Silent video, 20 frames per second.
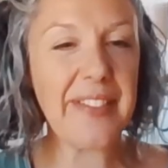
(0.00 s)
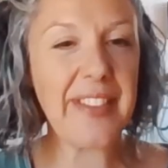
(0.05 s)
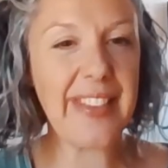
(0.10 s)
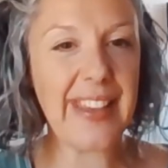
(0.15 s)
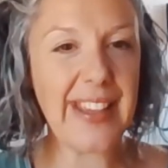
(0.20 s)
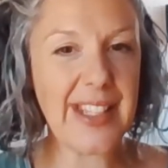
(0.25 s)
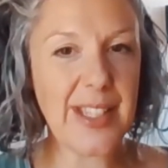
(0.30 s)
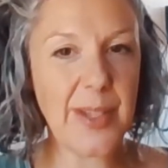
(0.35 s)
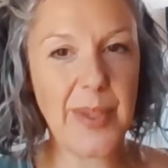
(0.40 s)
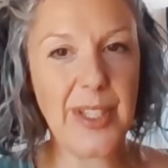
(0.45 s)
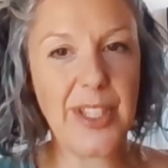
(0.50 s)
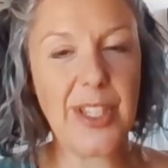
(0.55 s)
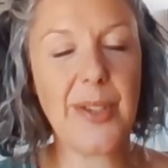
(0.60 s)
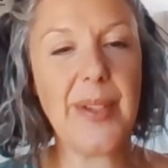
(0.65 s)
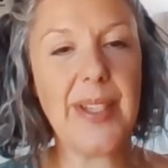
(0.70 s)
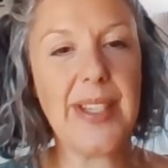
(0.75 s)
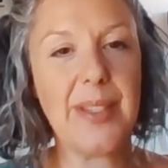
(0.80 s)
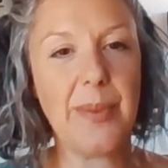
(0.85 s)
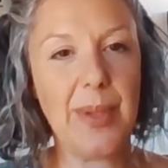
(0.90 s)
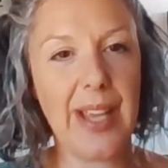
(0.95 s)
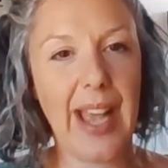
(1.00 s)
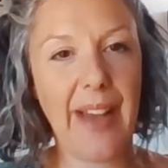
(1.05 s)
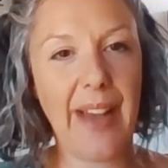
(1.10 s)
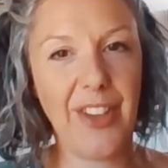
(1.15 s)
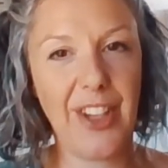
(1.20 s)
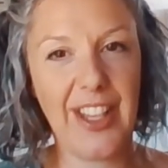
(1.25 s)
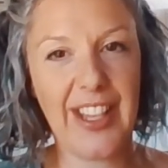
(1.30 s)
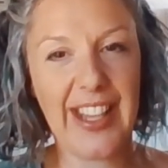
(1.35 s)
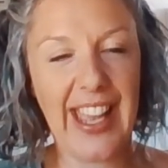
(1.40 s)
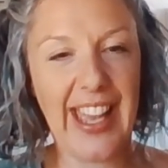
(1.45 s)
of the things that we do is we
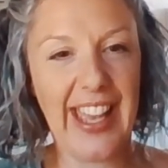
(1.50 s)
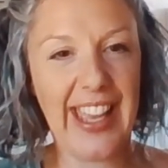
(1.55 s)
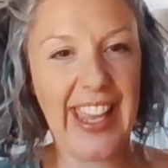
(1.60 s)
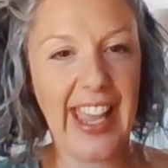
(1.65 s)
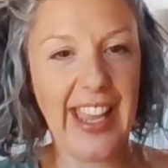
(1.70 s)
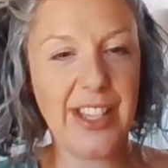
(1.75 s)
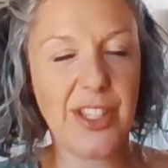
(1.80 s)
have a look at,